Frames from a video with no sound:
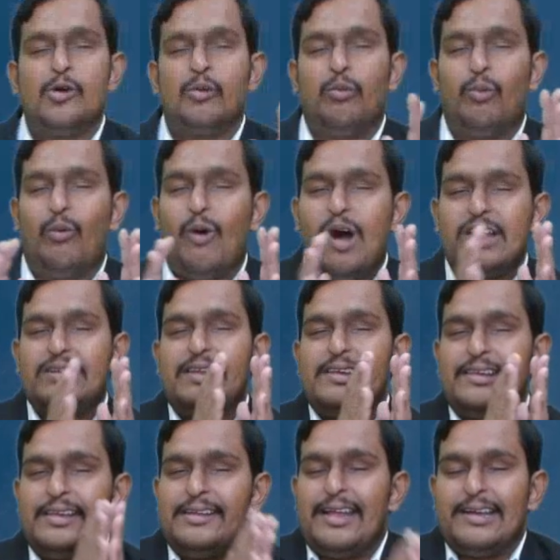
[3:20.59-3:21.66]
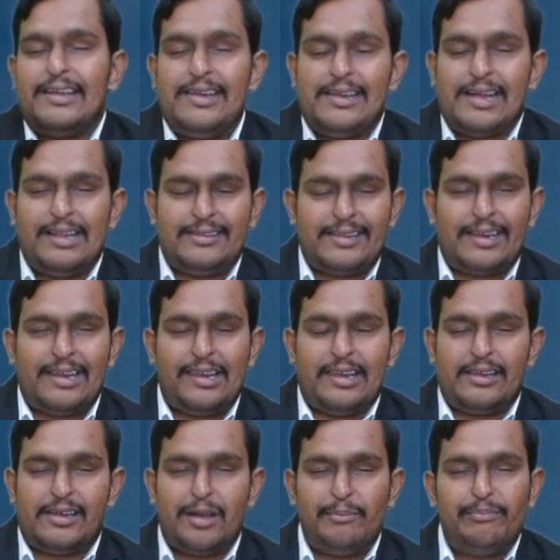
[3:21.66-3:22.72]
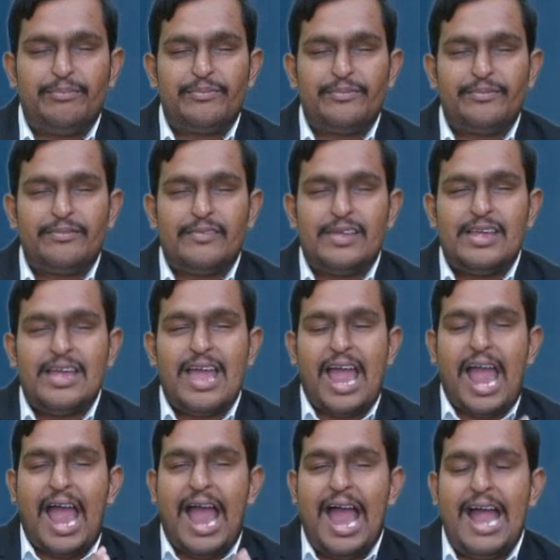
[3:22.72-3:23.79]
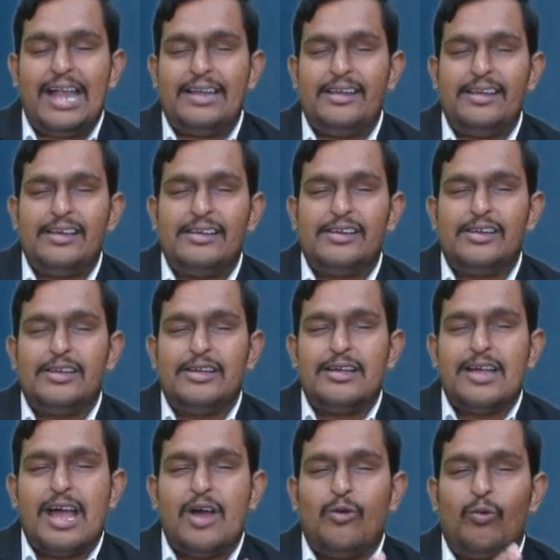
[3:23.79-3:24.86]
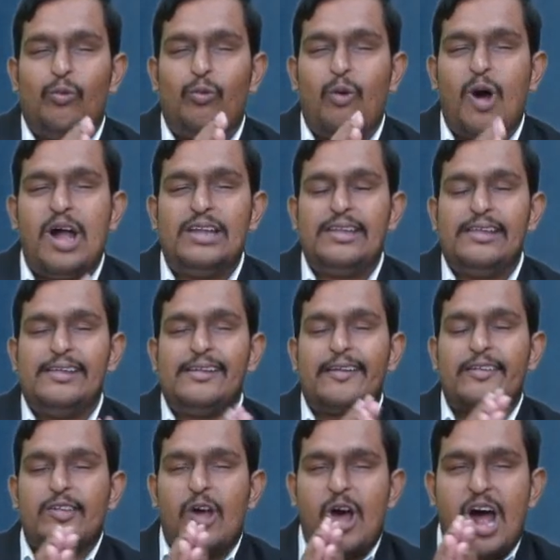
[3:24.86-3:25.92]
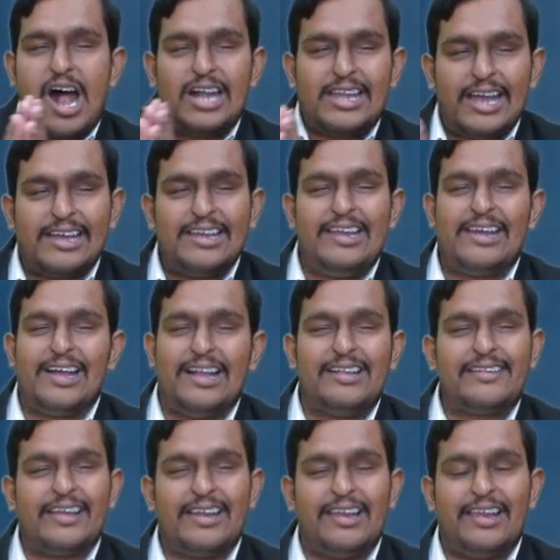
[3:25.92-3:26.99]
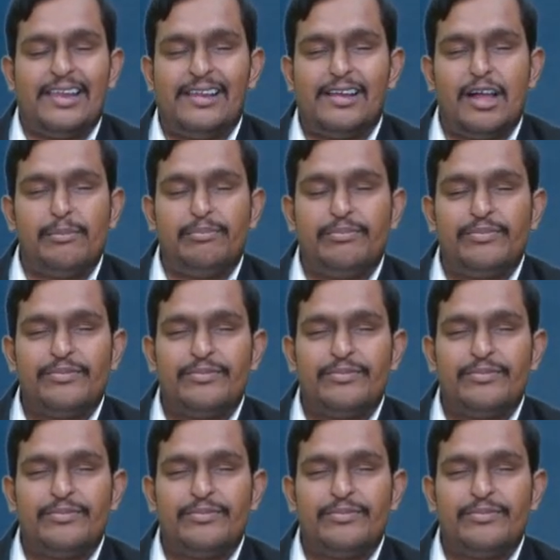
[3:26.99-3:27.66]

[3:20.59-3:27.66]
what is agricultural income and what is not agricultural income,